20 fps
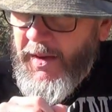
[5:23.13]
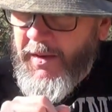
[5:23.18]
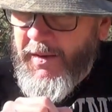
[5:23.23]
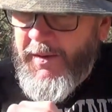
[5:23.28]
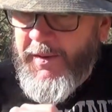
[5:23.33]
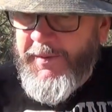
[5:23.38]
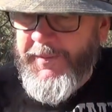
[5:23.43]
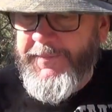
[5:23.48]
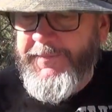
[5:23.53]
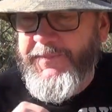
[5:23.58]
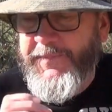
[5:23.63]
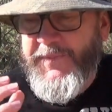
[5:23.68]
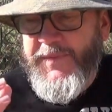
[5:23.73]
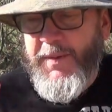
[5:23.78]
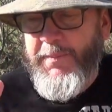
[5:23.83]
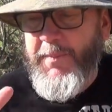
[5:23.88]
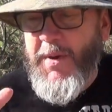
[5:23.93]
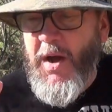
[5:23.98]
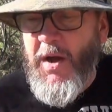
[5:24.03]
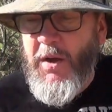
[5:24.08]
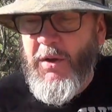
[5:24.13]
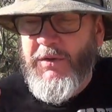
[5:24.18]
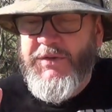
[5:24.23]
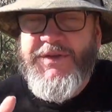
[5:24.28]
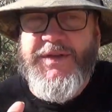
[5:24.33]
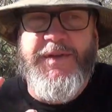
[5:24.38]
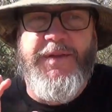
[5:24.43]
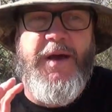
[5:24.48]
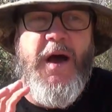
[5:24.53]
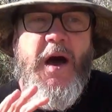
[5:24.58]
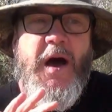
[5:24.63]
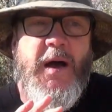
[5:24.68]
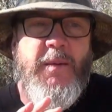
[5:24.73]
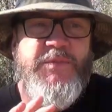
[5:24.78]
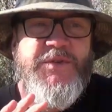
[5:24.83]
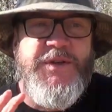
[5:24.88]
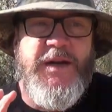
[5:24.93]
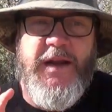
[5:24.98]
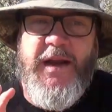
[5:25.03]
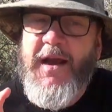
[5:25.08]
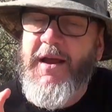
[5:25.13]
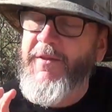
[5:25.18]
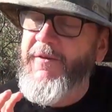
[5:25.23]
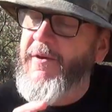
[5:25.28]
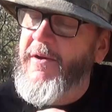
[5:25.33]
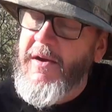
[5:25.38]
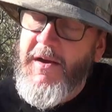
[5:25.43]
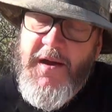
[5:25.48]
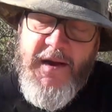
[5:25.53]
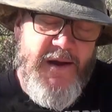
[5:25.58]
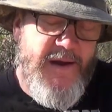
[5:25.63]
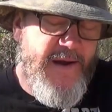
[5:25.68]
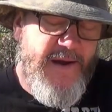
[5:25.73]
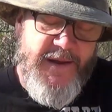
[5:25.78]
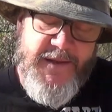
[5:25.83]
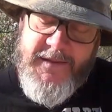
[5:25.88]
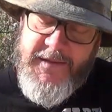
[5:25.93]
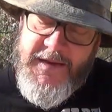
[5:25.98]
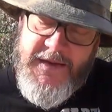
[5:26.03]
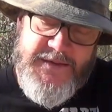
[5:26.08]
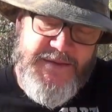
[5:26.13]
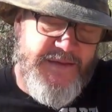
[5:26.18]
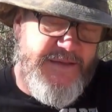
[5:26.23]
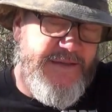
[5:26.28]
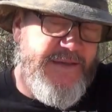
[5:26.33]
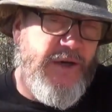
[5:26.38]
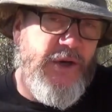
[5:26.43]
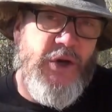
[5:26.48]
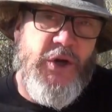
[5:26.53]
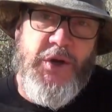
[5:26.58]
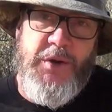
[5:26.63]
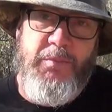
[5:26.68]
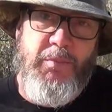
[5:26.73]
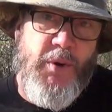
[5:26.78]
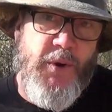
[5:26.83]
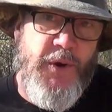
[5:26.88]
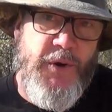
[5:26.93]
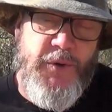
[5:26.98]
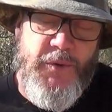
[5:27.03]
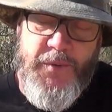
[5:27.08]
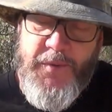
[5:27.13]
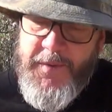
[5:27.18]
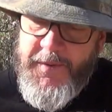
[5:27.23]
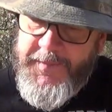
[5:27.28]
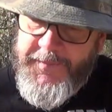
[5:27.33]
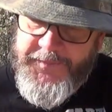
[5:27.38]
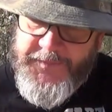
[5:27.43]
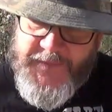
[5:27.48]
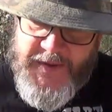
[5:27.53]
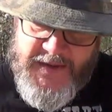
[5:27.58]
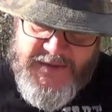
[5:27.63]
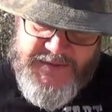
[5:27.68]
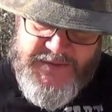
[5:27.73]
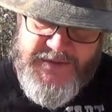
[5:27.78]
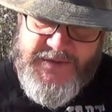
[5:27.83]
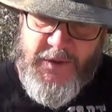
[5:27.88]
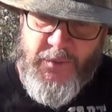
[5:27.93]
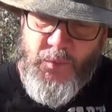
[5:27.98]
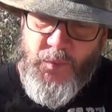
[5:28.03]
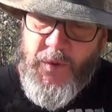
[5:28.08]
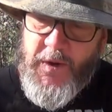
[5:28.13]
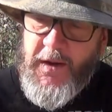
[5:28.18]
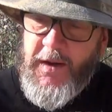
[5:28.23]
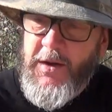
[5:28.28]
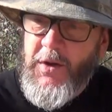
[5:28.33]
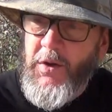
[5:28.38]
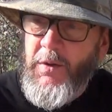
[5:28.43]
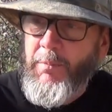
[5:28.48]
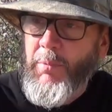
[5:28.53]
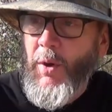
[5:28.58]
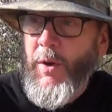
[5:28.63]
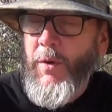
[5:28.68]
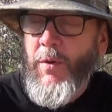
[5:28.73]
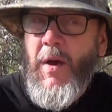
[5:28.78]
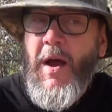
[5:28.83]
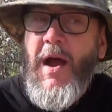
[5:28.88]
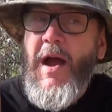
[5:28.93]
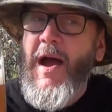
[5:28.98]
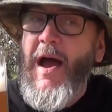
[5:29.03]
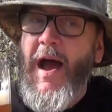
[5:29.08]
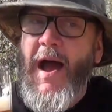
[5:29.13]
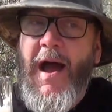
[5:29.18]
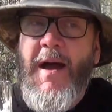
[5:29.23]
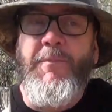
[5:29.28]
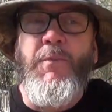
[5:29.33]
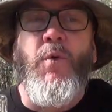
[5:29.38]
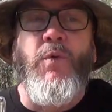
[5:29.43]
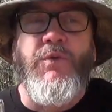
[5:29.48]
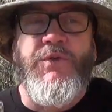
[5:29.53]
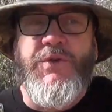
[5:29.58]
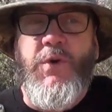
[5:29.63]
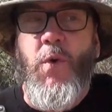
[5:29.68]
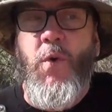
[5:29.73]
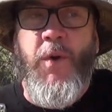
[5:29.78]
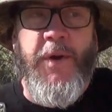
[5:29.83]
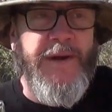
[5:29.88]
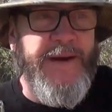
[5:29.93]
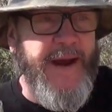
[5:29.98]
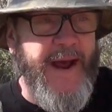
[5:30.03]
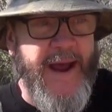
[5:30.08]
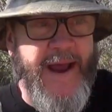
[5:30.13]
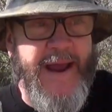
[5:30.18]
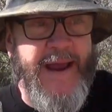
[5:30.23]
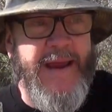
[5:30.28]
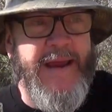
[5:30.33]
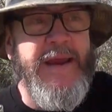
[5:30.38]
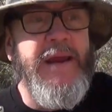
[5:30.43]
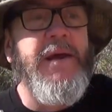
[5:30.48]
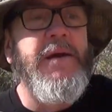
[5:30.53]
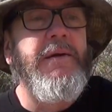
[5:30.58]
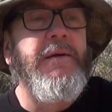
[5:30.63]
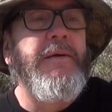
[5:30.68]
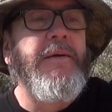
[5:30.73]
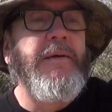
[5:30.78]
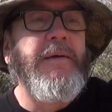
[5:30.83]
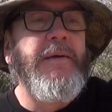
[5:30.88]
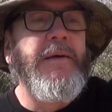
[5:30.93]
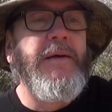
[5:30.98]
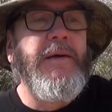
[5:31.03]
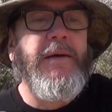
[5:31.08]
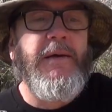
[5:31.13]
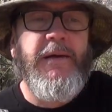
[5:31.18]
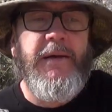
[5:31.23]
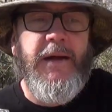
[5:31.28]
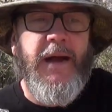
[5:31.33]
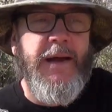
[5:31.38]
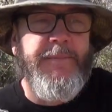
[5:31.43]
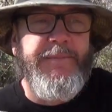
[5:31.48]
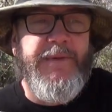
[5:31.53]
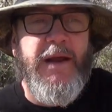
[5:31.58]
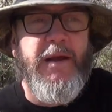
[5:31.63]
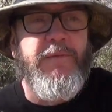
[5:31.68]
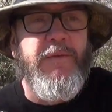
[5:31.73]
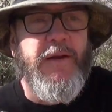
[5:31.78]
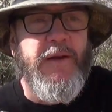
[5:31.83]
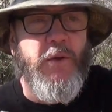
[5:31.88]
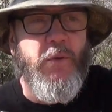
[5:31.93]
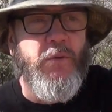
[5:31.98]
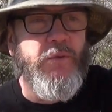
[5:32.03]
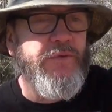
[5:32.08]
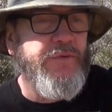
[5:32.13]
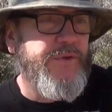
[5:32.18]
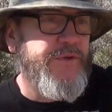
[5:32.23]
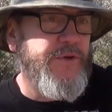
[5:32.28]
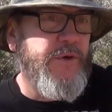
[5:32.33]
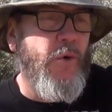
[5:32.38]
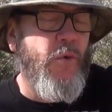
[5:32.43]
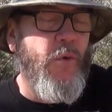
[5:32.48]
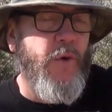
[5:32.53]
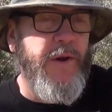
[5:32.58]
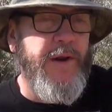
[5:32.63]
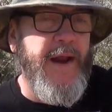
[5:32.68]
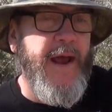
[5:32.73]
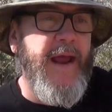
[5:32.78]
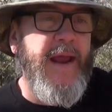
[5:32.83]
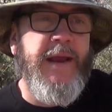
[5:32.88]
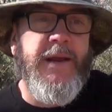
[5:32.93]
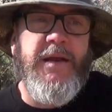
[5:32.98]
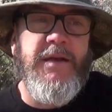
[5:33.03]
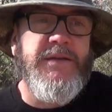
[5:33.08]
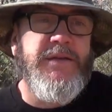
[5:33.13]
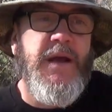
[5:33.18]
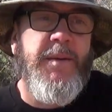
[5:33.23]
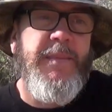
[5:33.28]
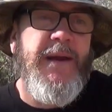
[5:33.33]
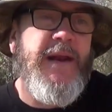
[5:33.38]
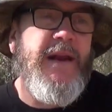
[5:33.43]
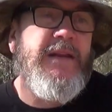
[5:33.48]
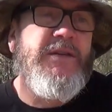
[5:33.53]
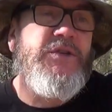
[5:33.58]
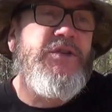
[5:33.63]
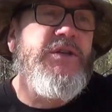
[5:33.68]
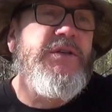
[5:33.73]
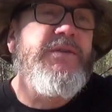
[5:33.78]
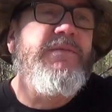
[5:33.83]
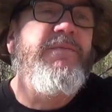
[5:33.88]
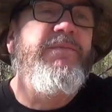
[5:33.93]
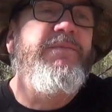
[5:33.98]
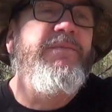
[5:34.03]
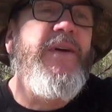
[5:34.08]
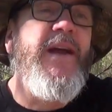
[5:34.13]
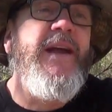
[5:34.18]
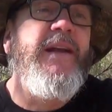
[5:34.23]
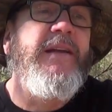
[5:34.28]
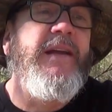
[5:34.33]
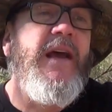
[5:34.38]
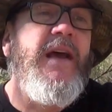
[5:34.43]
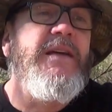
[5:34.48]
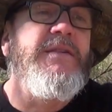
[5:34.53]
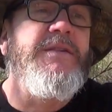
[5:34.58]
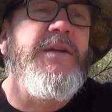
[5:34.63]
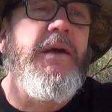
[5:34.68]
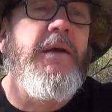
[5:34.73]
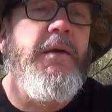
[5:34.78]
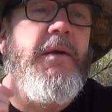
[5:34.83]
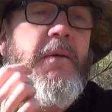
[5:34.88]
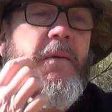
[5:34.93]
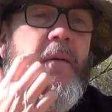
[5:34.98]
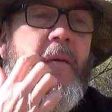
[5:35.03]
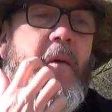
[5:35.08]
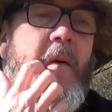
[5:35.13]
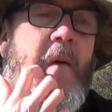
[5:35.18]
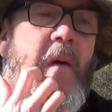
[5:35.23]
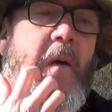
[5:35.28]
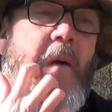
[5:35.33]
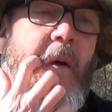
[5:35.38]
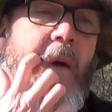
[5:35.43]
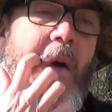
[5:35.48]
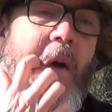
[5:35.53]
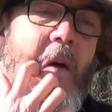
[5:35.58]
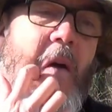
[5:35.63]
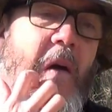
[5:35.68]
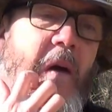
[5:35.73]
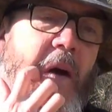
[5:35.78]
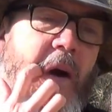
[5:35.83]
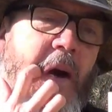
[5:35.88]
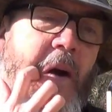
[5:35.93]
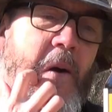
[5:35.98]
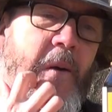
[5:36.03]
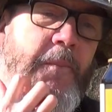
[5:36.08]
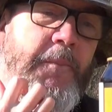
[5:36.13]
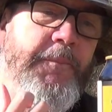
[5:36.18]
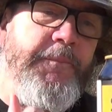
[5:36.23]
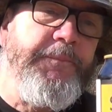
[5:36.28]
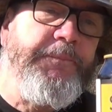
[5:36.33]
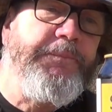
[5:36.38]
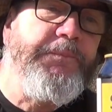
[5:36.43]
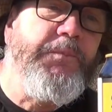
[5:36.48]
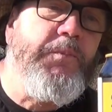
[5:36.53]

uh, the malts and the hops together. This is a good brew. This is a really good brew. I'm going to score it an A. I'm definitely going to score it an A because, I mean, it's just fantastic. Um,